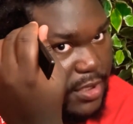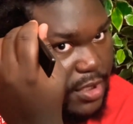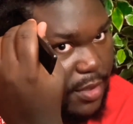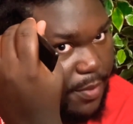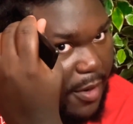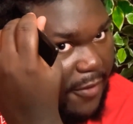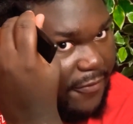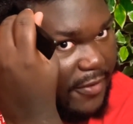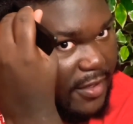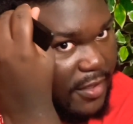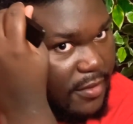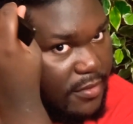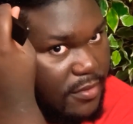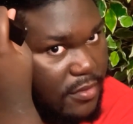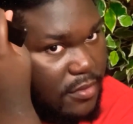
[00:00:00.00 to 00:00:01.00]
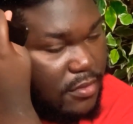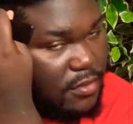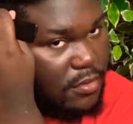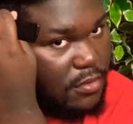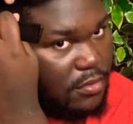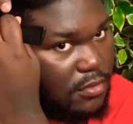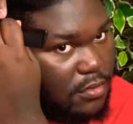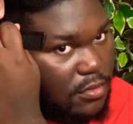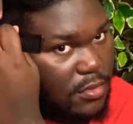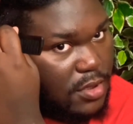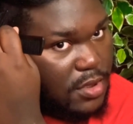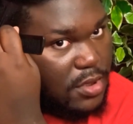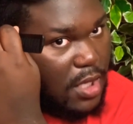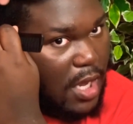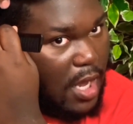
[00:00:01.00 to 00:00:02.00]
I do about 3 other
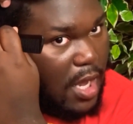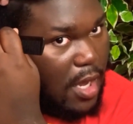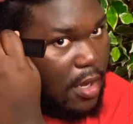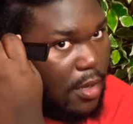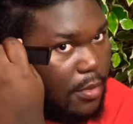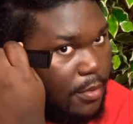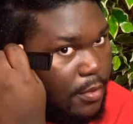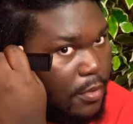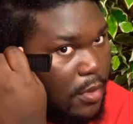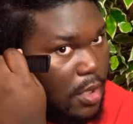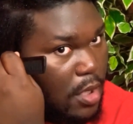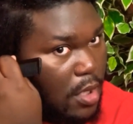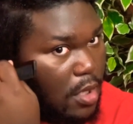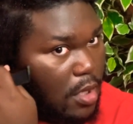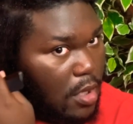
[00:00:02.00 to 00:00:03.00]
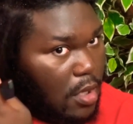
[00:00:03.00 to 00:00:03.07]
sections, and then I do